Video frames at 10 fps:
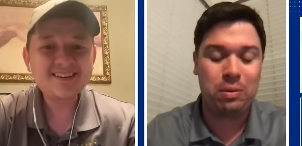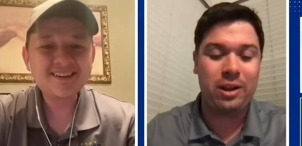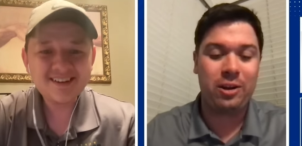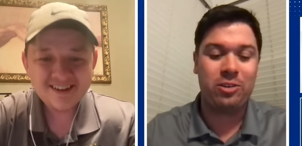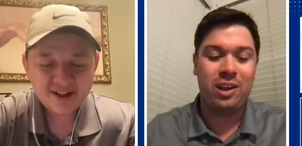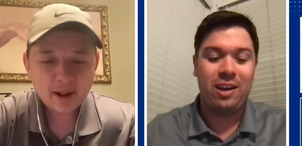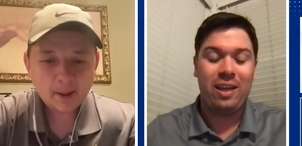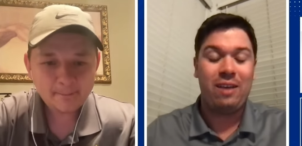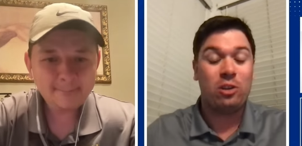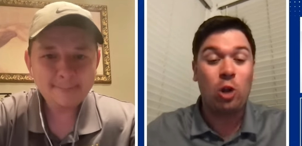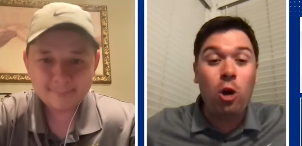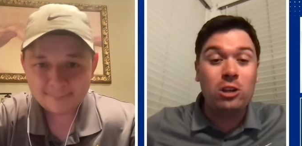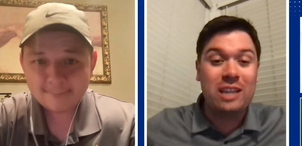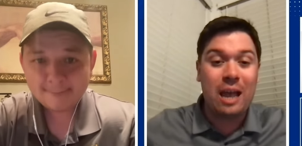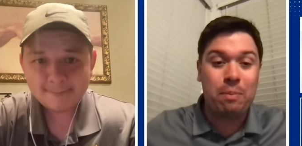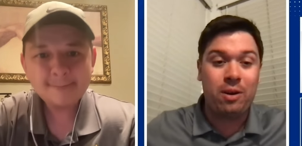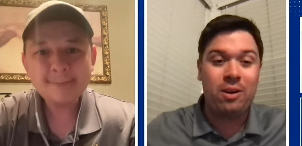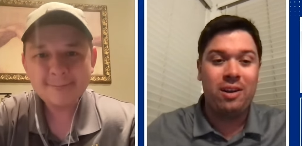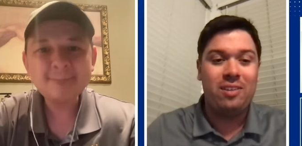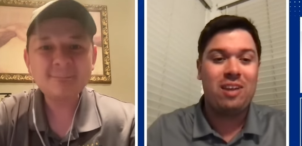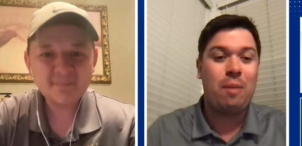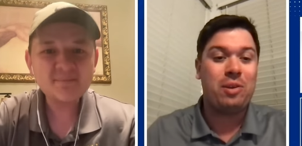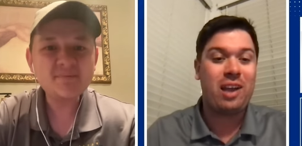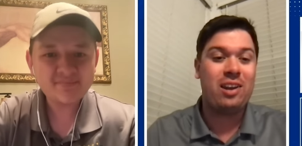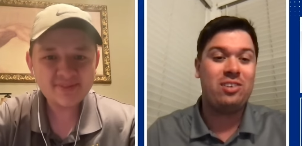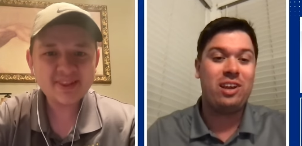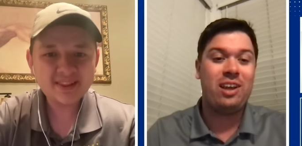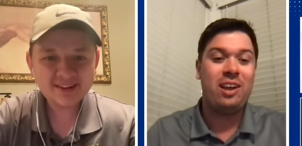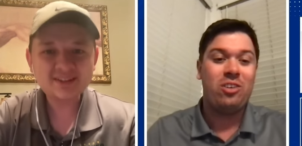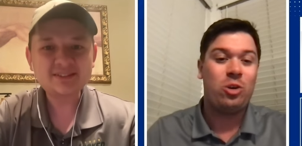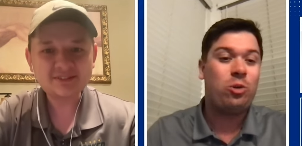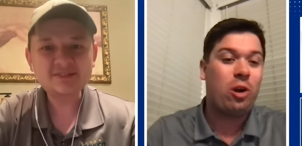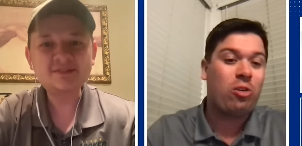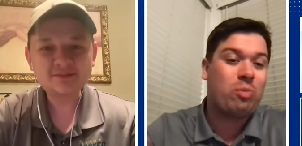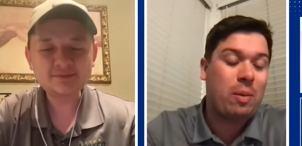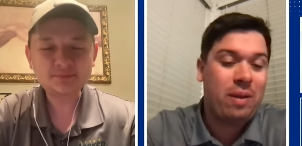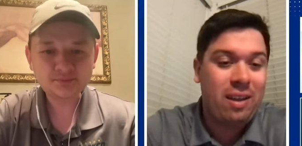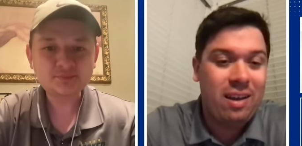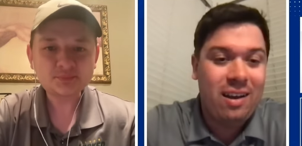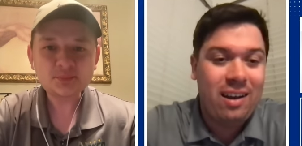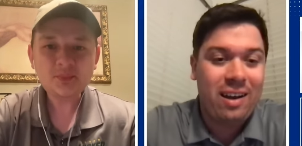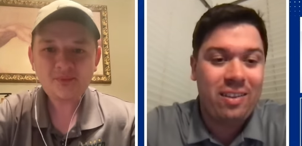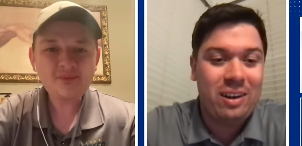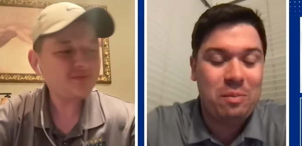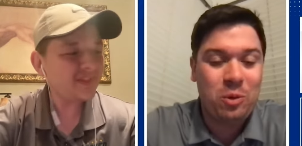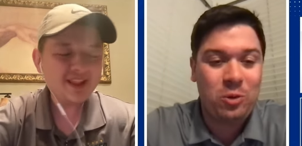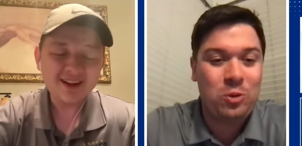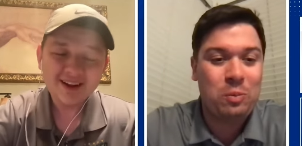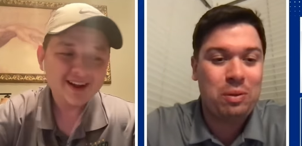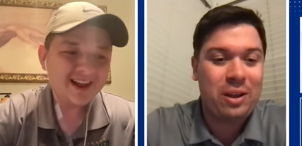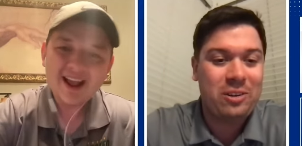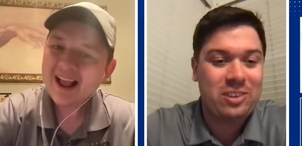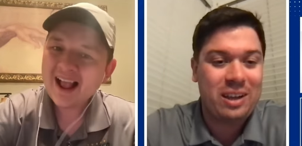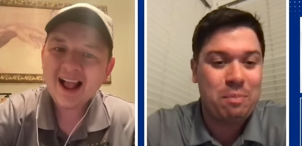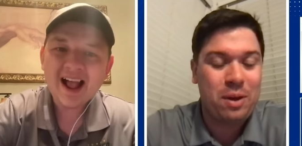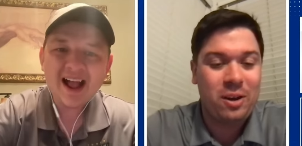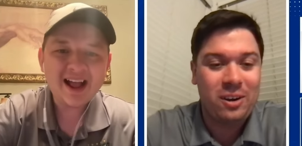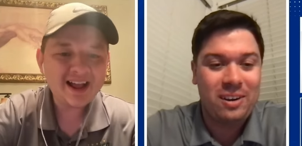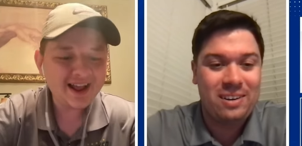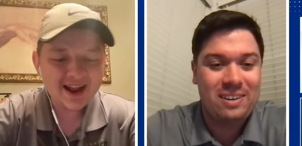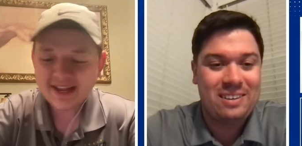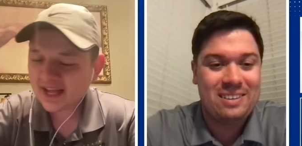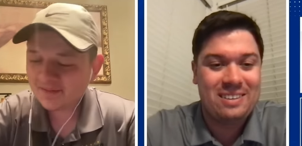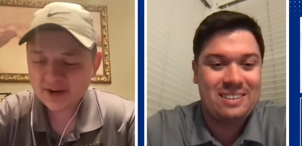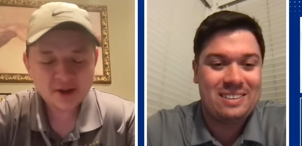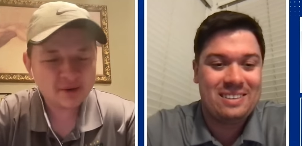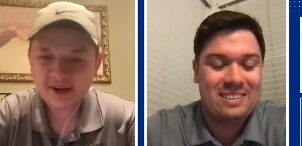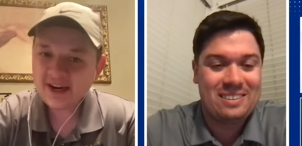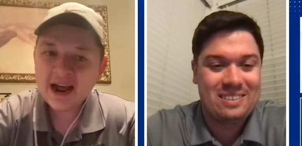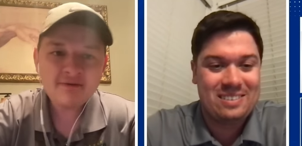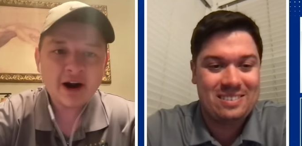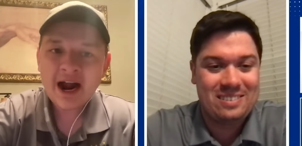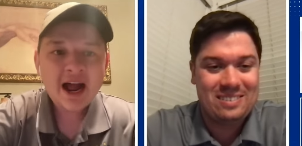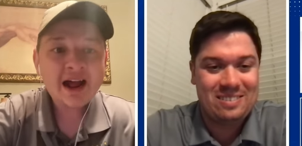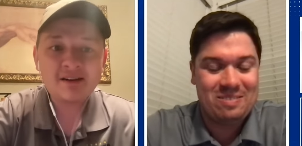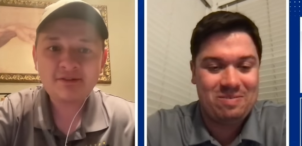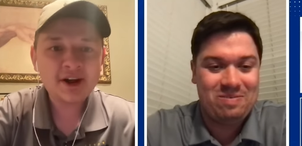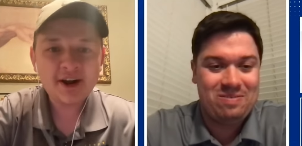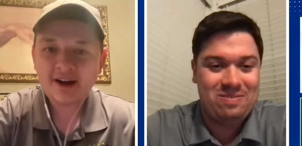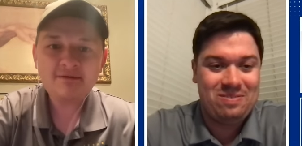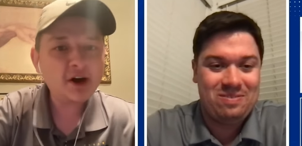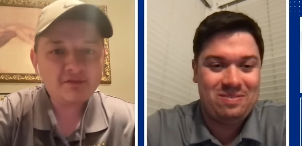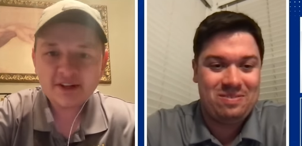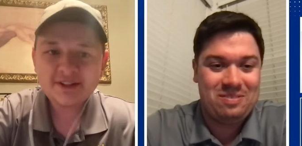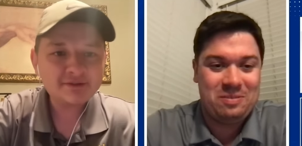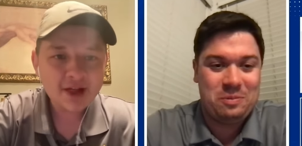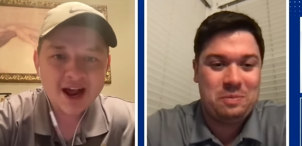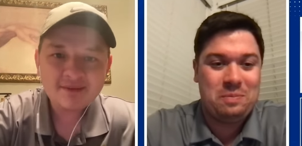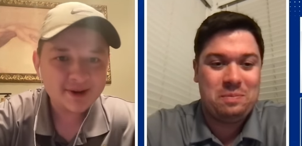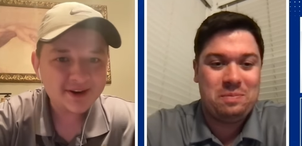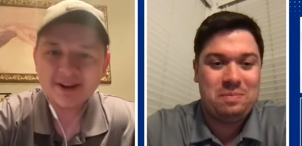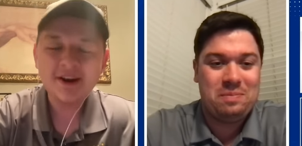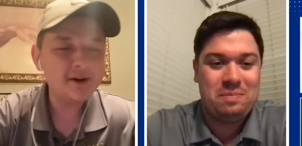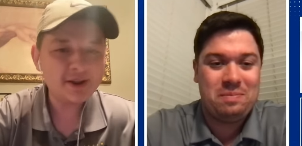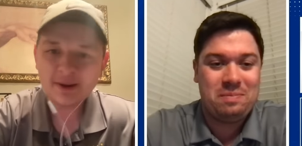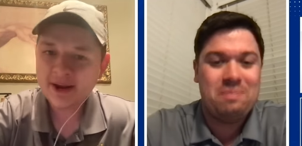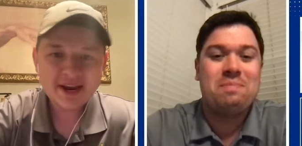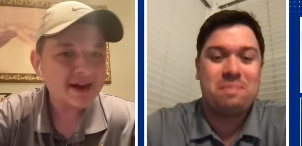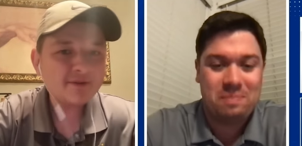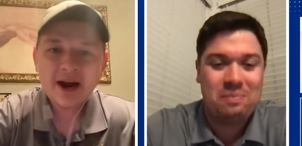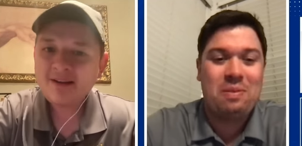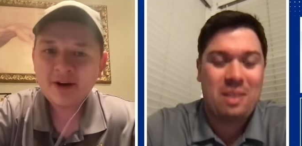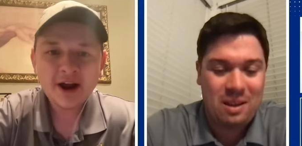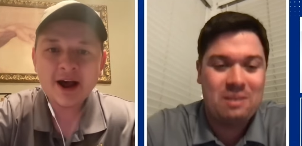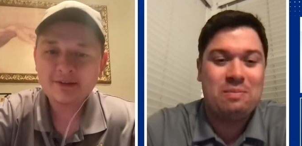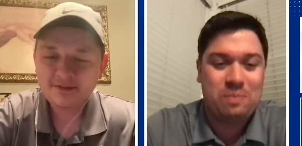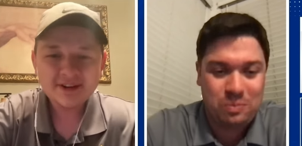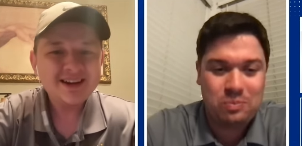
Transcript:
Speaker 1: players. They have a long snapper, Thomas Hennessy. So who knows? Maybe uh, they need more Duke players to get better.
Speaker 2: And Kevin, you can never have enough offensive linemen. You know, you can never have enough